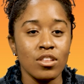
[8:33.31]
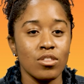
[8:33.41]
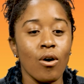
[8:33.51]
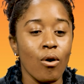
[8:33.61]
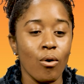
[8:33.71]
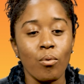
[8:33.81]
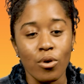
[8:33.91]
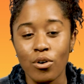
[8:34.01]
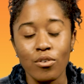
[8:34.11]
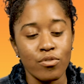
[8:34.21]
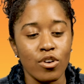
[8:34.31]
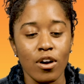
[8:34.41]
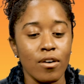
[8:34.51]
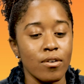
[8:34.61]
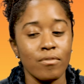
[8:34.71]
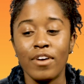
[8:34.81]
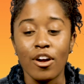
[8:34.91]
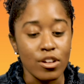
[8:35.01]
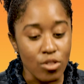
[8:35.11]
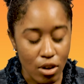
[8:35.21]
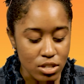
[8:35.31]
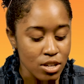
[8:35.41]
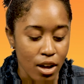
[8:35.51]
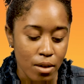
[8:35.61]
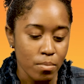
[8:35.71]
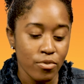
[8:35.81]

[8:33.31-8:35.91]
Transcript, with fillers: the whole world for a very long time,